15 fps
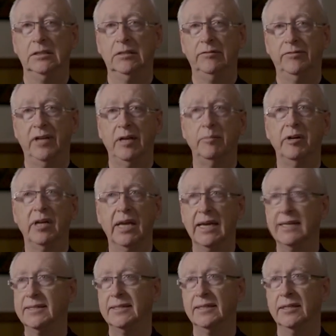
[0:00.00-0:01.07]

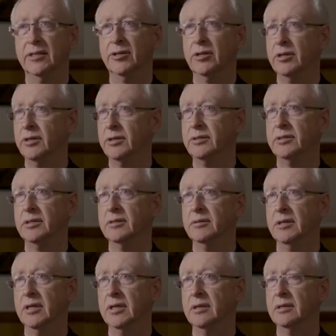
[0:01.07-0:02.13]
flabbergasted and hurt
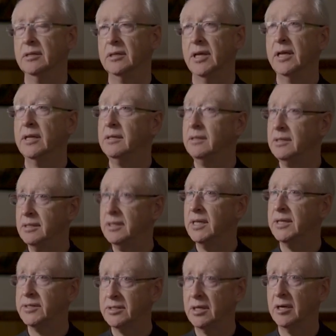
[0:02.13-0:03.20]
and yes,